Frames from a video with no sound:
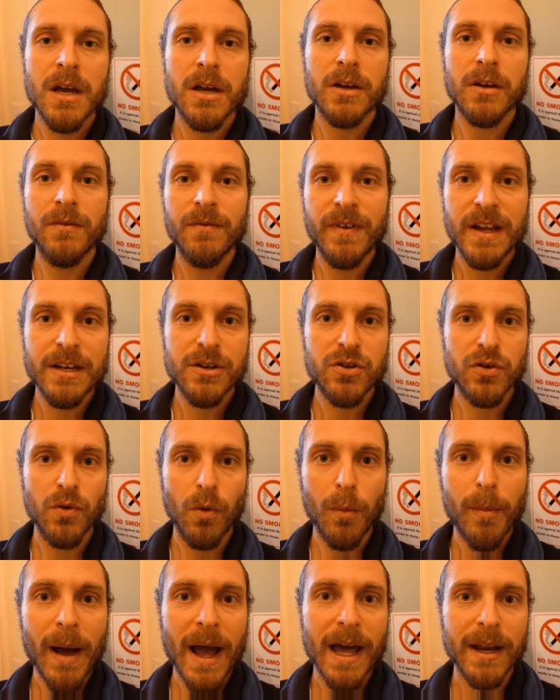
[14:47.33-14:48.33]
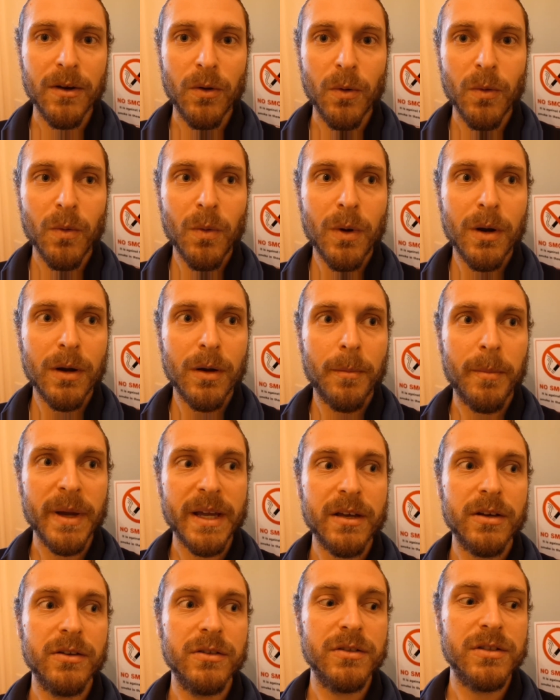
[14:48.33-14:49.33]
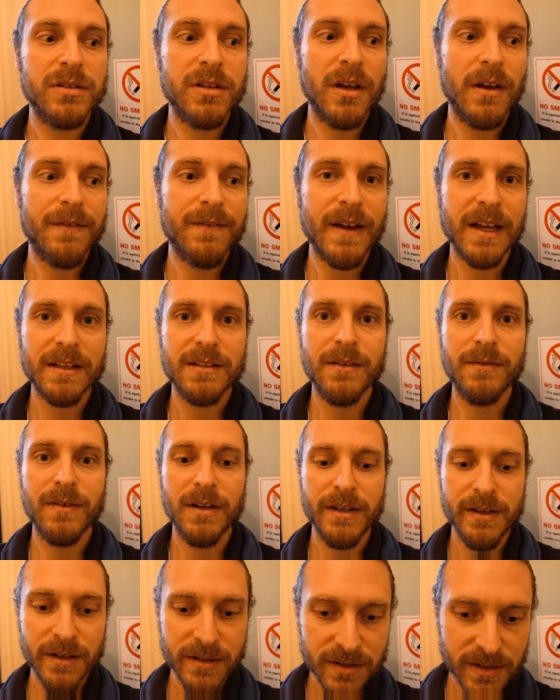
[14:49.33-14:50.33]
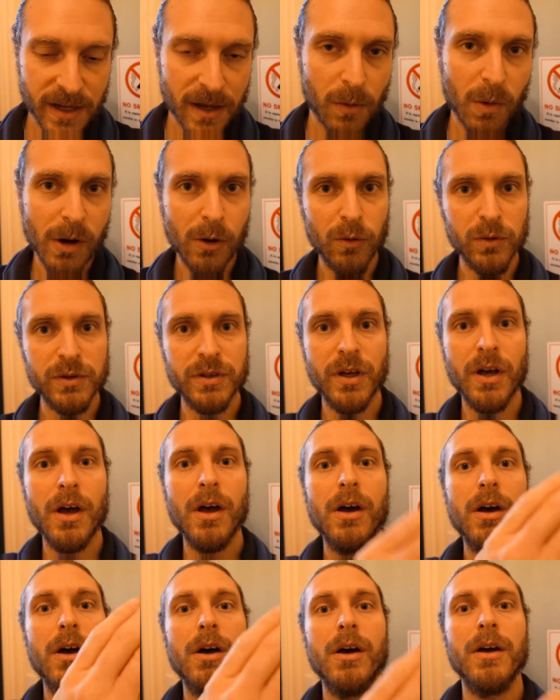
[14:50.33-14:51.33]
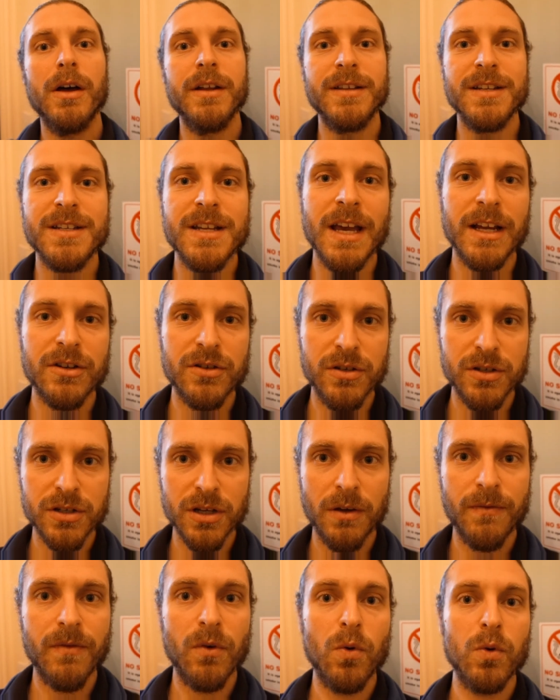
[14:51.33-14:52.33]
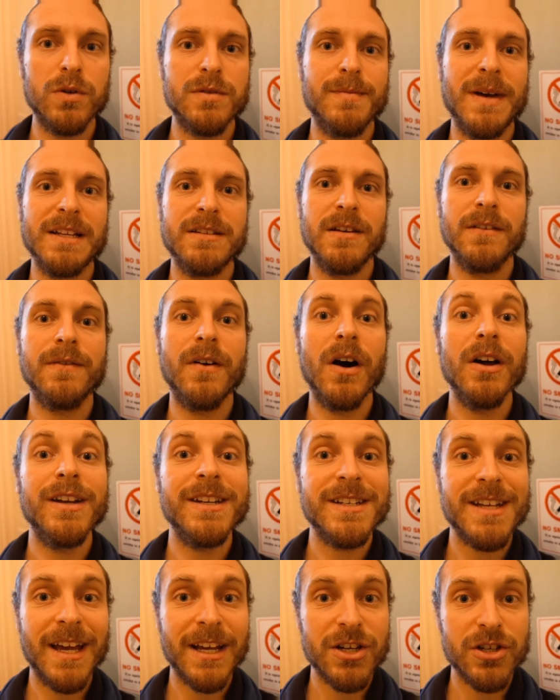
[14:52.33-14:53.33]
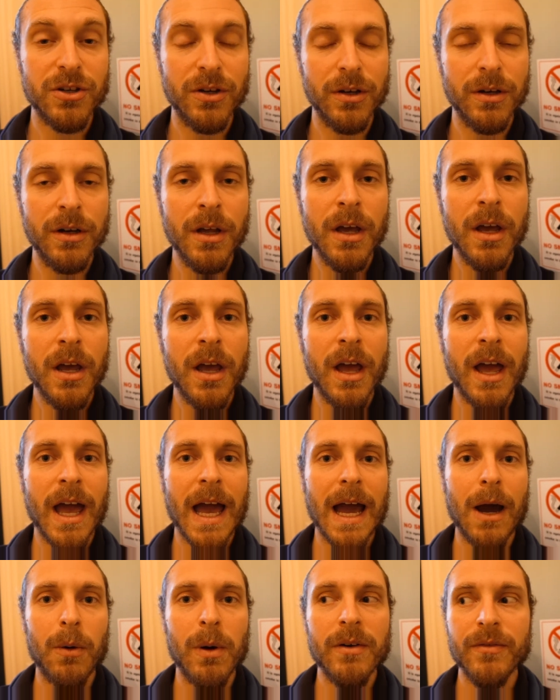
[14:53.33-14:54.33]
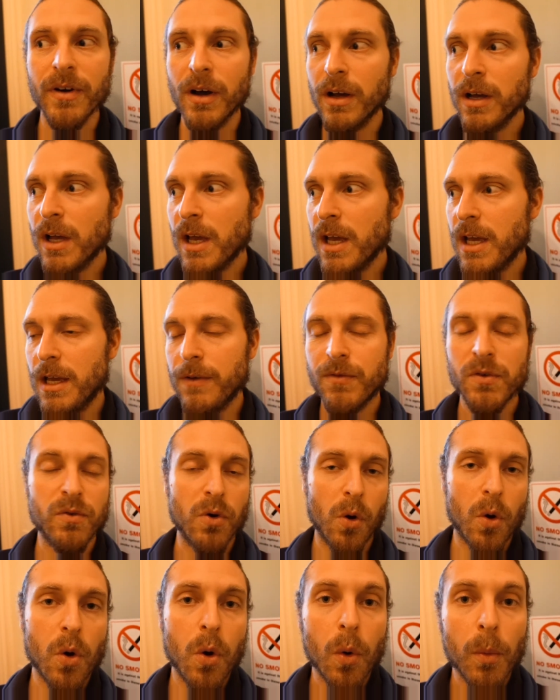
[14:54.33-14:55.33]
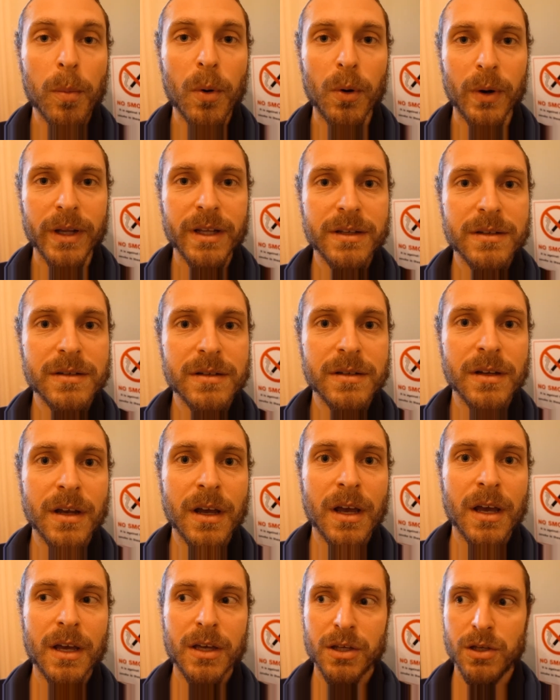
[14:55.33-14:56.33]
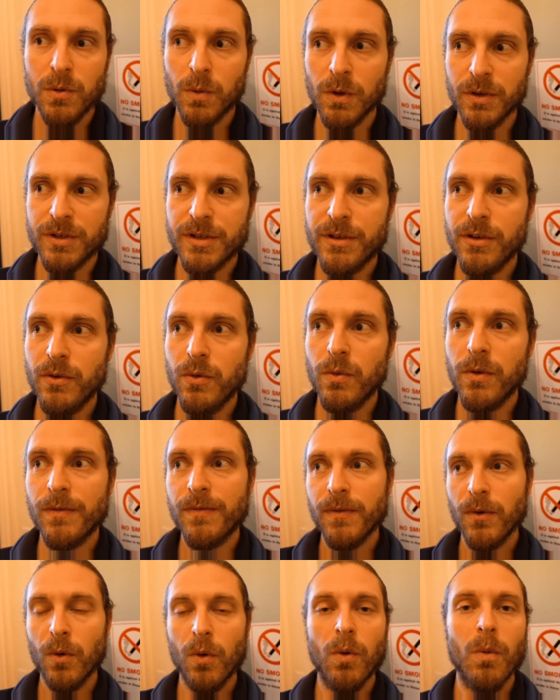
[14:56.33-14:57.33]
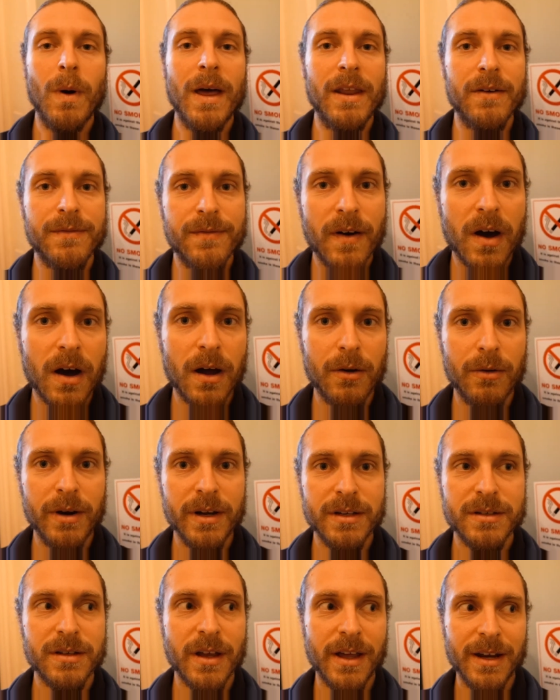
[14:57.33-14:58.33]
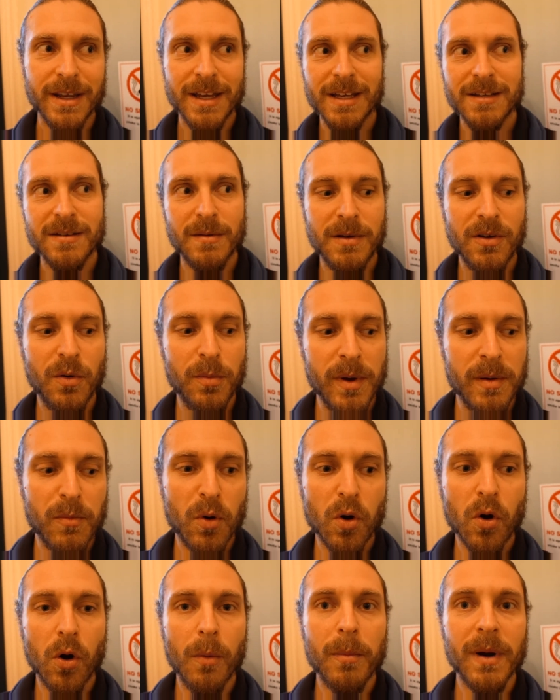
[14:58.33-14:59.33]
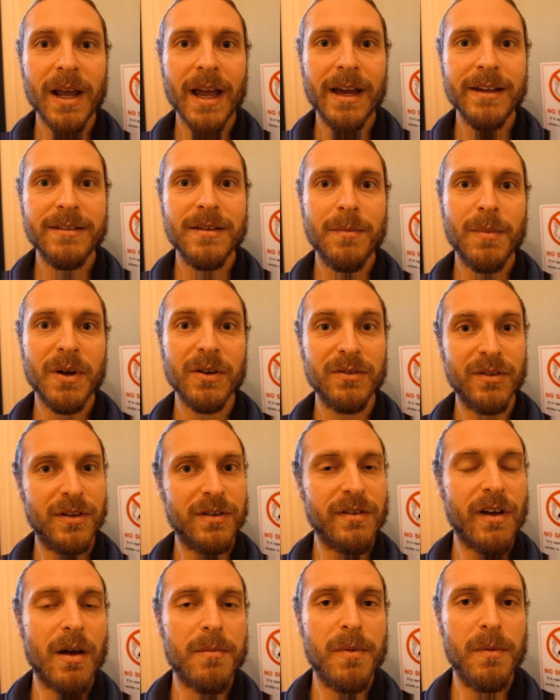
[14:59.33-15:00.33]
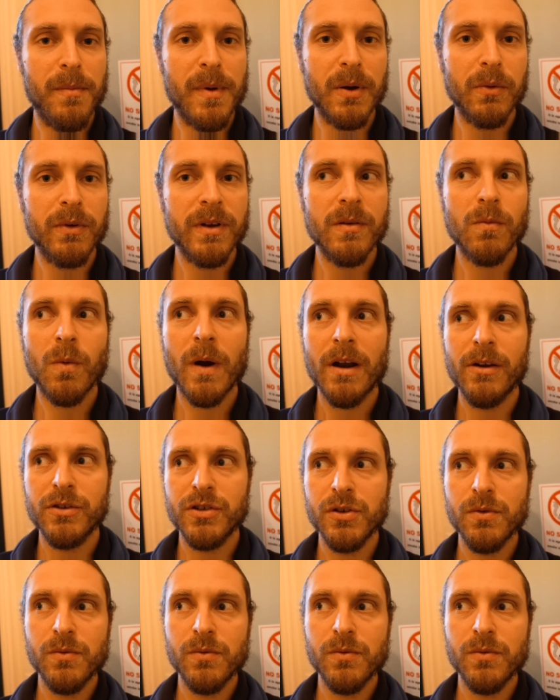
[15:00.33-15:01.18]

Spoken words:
conventional panel, because effectively the stairwells are a detection zone for automatic fire detection. However, if you've got call points, you want to do the floor where the fire is, and it gets a little bit more complicated because of the type of building, whereas